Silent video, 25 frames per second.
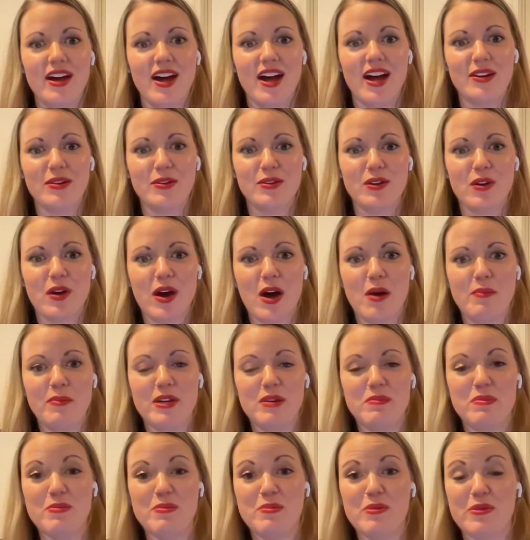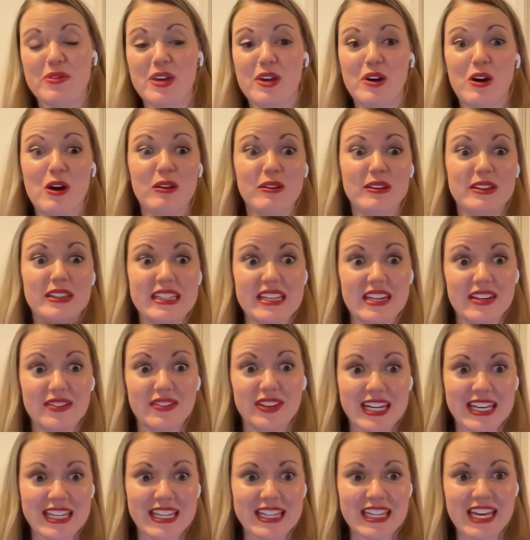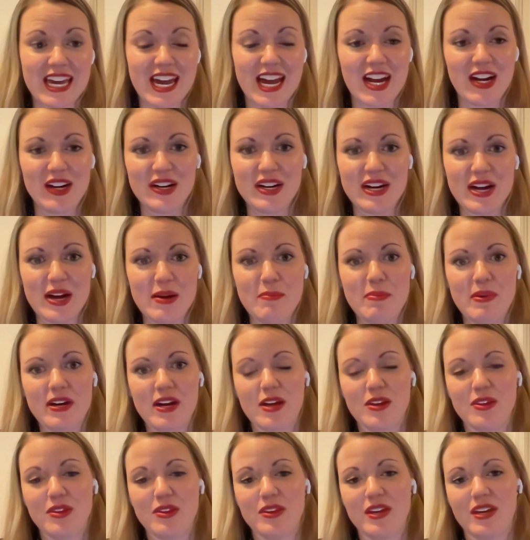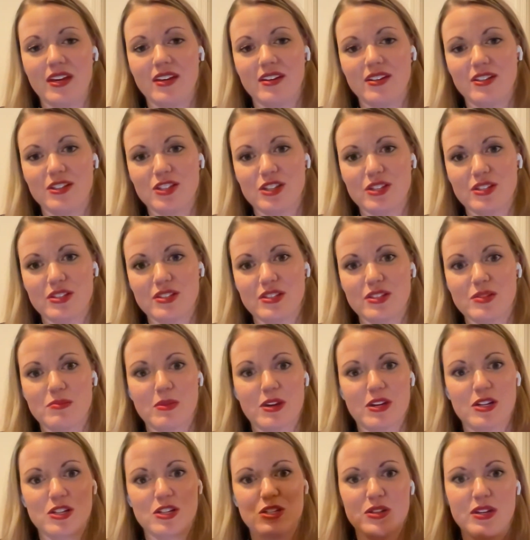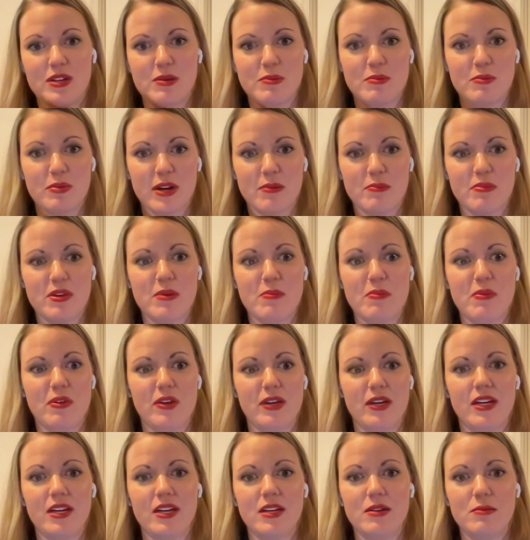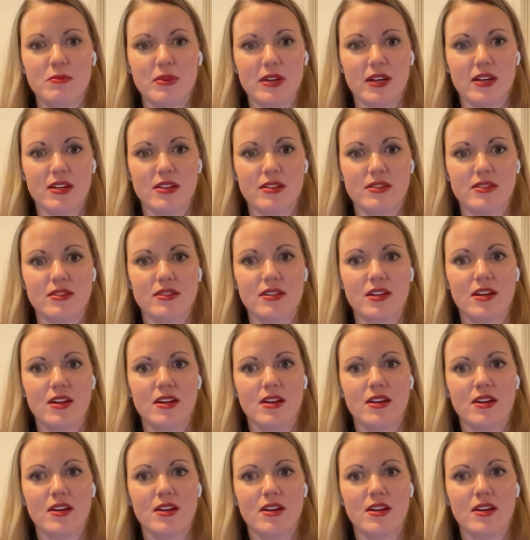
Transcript: I don't know how many people then are leaving the area, but I think just as much you can bring people in because